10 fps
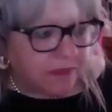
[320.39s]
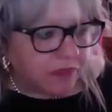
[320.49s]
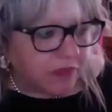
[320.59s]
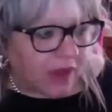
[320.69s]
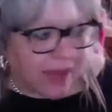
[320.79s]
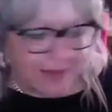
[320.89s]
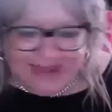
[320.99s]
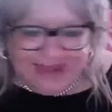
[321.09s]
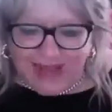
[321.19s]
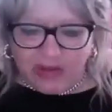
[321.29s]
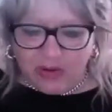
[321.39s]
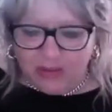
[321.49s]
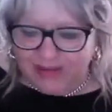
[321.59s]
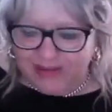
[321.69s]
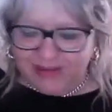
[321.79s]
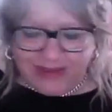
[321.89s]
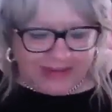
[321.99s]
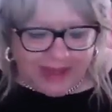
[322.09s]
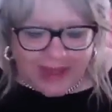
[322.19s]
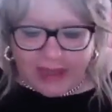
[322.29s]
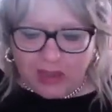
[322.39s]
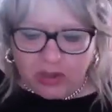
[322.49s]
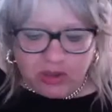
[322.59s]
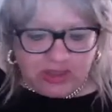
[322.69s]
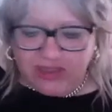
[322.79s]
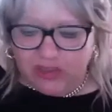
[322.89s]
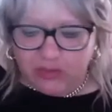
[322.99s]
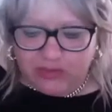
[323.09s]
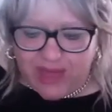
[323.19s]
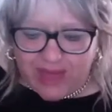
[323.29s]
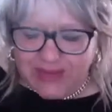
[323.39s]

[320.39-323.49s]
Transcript: I must tell you, Amanda, that I couldn't deal with that.